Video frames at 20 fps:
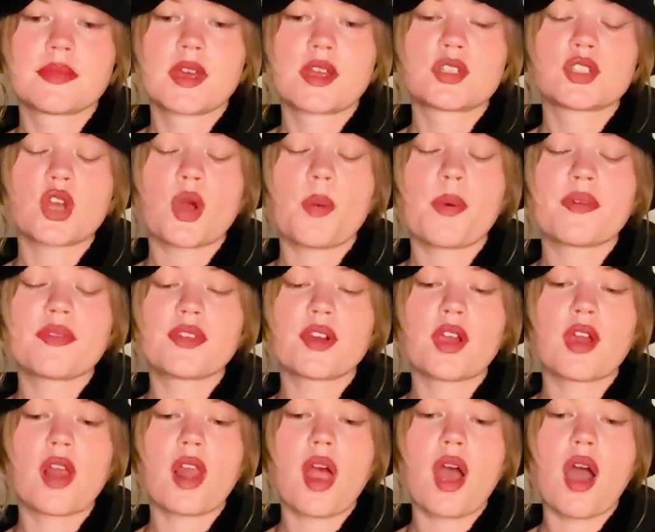Top of the
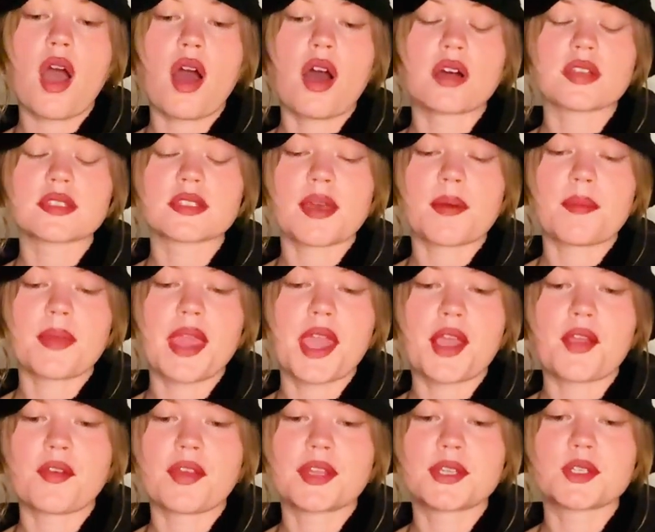class, I'm
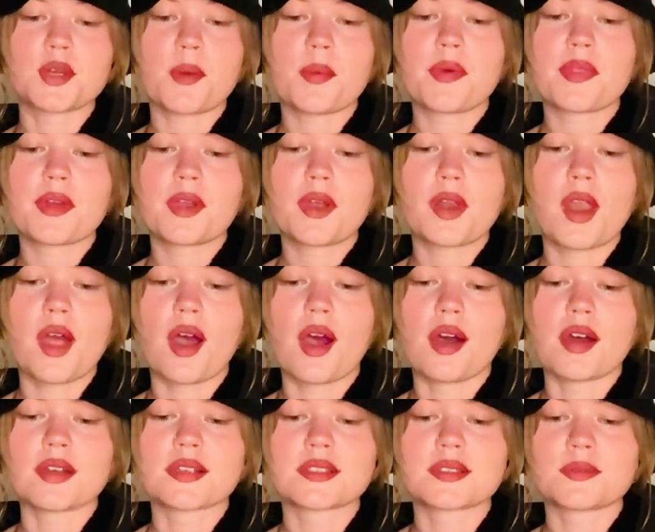hearing. Top of the
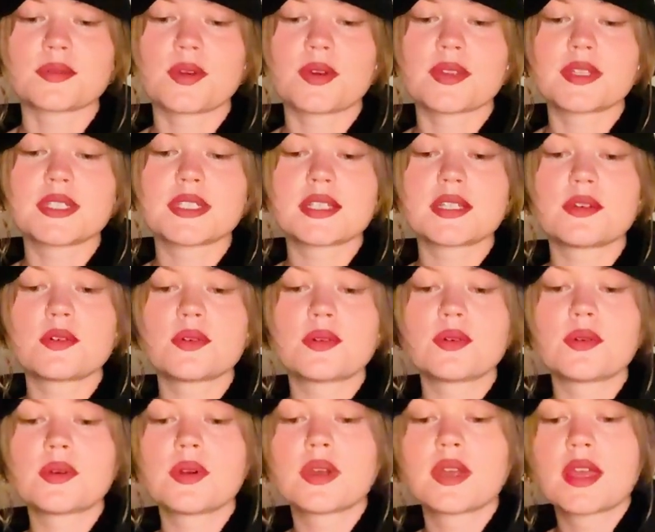class. We've got this
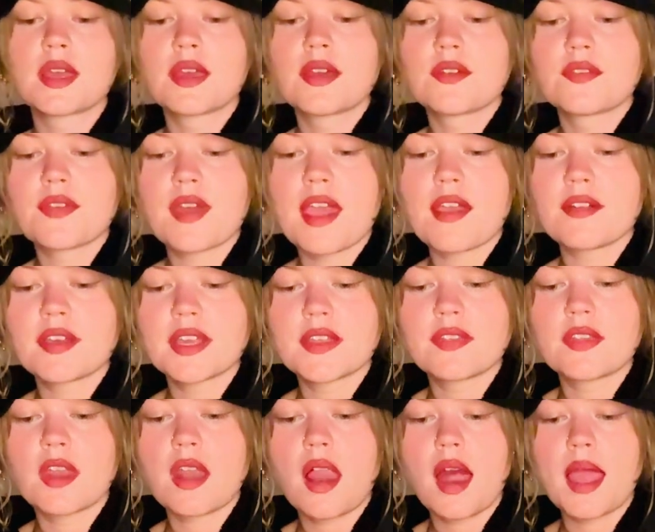little fairy in
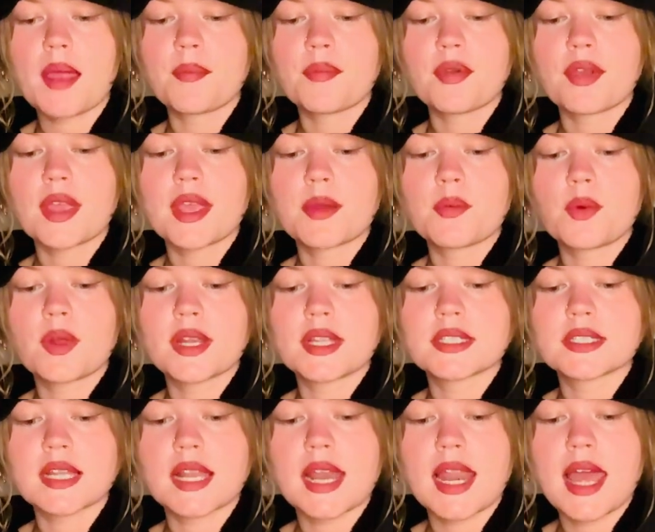the library wanting
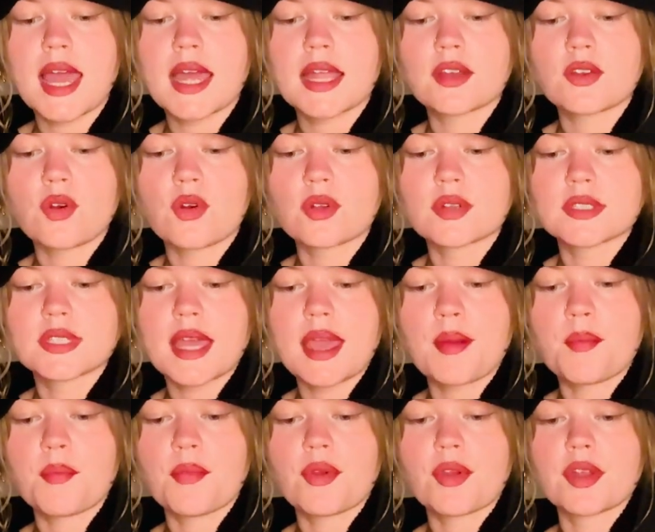to land on
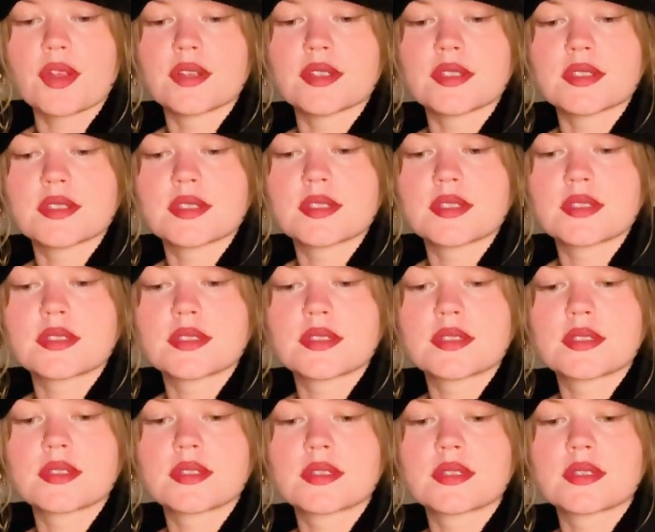temperance.